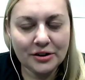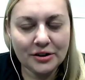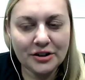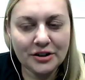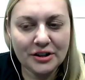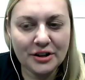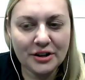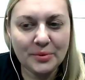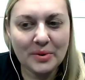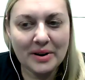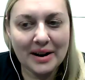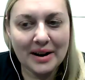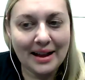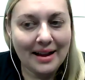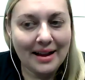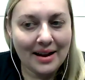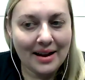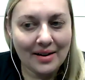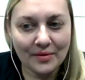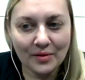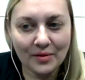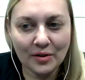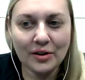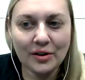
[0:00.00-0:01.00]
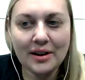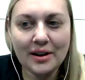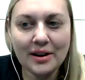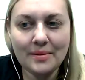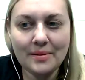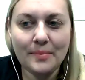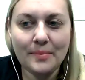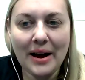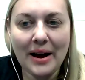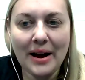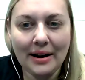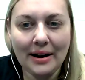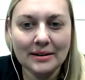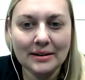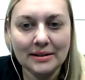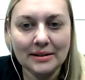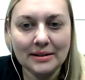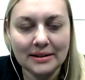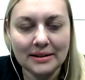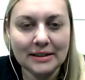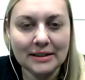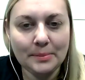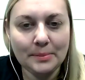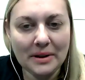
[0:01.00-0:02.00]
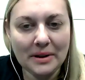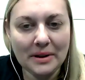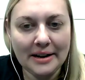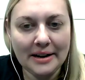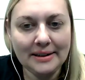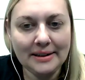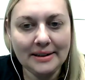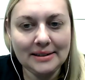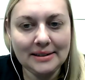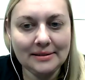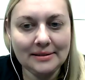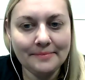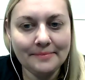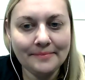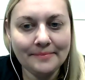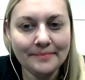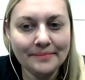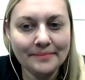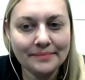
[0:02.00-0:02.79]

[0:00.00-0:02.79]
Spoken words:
she would ever come back to this place.